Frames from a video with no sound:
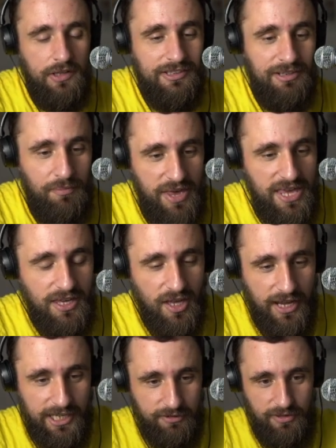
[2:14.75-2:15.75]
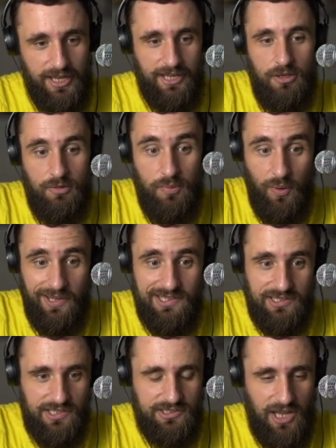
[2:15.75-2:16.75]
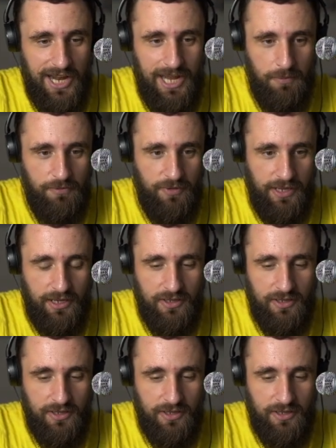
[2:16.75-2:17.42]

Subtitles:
to me, kind of like points to the psyop thing,